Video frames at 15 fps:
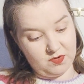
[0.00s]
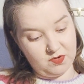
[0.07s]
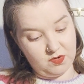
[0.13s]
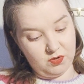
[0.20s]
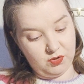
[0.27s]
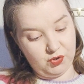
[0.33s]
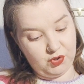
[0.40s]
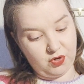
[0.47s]

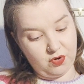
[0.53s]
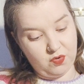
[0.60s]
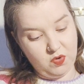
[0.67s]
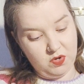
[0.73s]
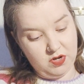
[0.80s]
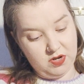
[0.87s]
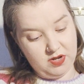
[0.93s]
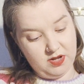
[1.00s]

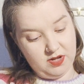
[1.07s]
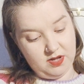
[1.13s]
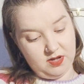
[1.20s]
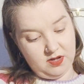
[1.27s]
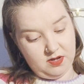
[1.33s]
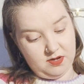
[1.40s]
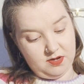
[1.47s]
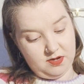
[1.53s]
Also,
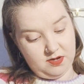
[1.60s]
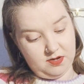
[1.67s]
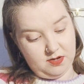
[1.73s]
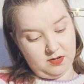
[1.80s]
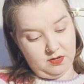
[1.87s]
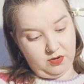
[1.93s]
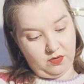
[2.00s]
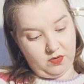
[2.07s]

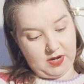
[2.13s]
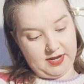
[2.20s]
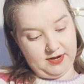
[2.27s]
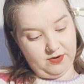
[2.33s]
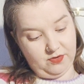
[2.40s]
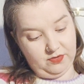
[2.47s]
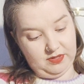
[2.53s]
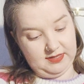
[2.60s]
although I
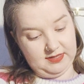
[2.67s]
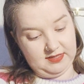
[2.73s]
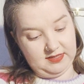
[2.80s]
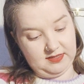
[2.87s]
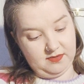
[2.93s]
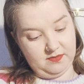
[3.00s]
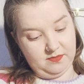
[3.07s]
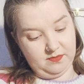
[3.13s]
know
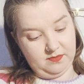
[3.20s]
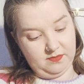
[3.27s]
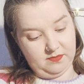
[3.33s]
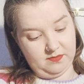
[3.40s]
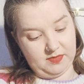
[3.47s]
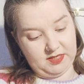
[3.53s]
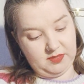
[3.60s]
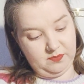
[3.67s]
this
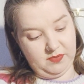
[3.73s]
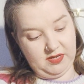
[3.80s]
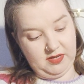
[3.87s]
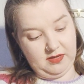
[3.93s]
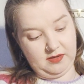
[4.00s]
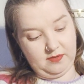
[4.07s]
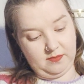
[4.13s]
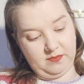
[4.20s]
must
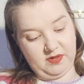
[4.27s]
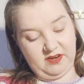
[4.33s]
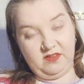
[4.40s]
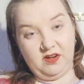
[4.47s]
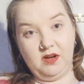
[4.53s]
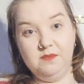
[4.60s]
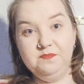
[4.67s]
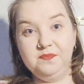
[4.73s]
be a bit of
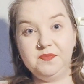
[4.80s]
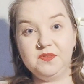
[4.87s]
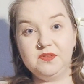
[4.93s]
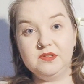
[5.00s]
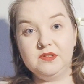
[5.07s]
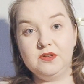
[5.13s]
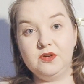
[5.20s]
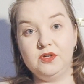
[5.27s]
a
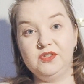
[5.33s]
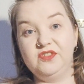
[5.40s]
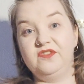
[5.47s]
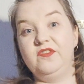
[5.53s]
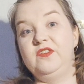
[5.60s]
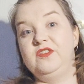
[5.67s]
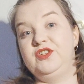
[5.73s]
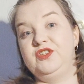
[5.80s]

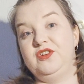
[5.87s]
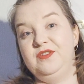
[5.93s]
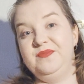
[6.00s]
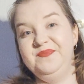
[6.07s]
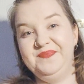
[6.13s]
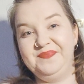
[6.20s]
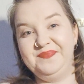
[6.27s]
controversial